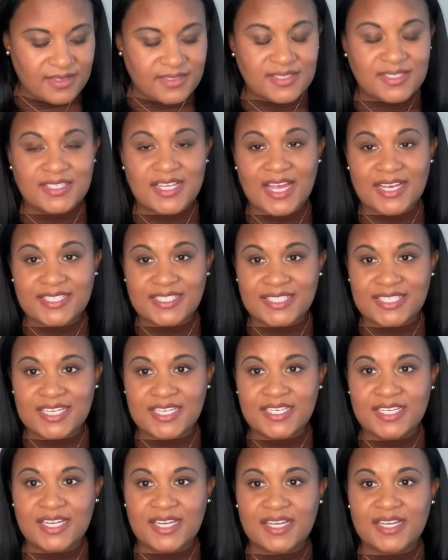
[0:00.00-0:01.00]

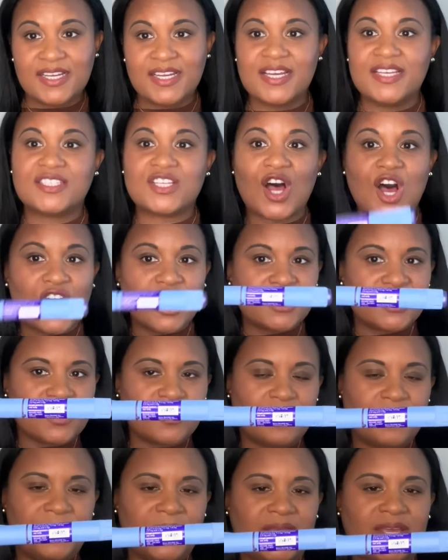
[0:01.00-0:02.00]
Saxenda is also
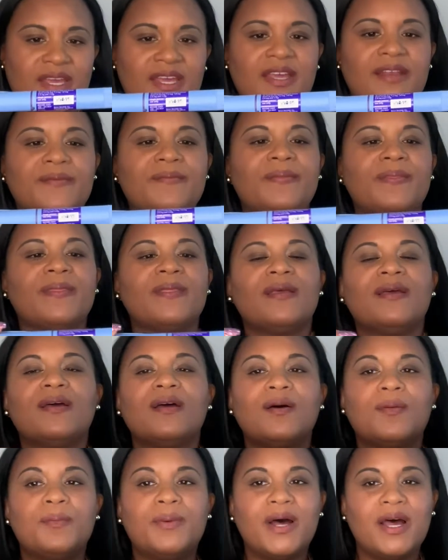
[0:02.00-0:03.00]
a pen,
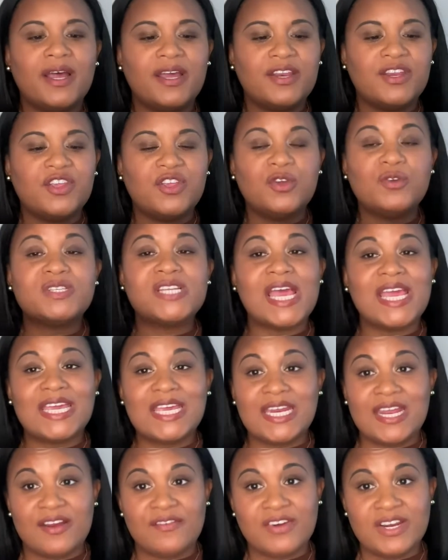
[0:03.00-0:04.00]
but you take
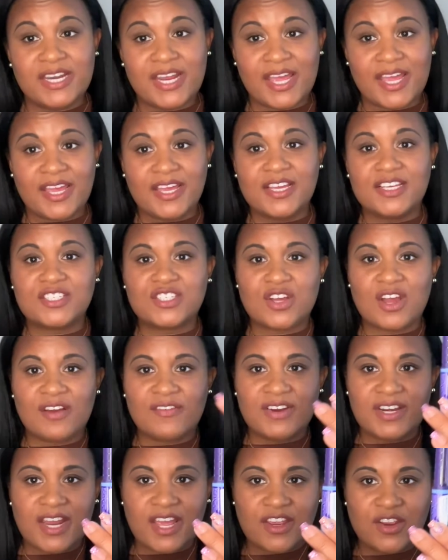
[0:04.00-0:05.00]
it every day. So
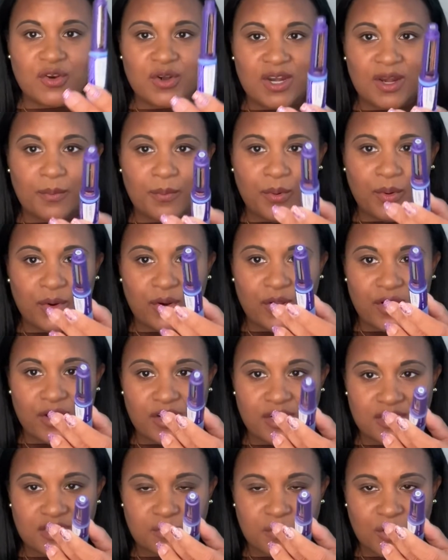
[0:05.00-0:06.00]
every day you need to put on a
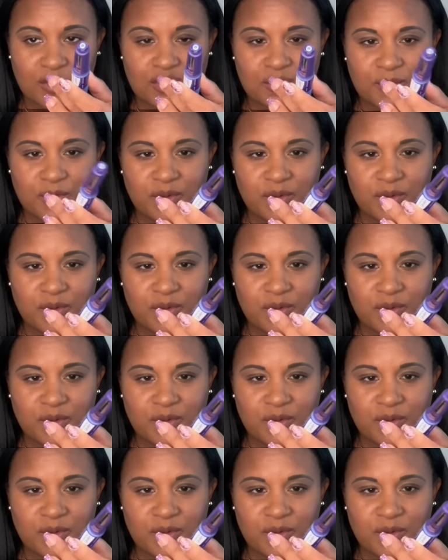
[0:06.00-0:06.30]
disposable